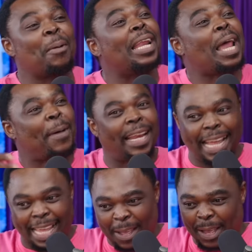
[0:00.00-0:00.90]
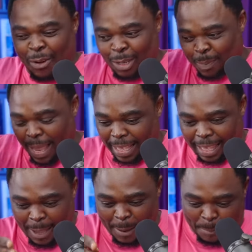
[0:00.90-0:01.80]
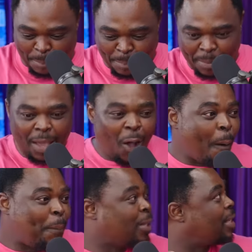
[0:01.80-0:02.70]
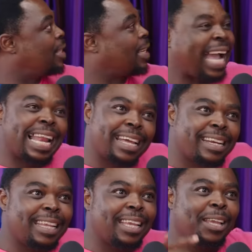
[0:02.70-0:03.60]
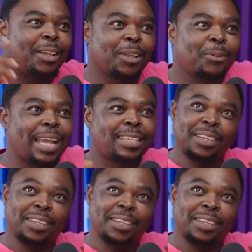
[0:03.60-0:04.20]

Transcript: well, Havana, Rosebank, opposite gallery, white.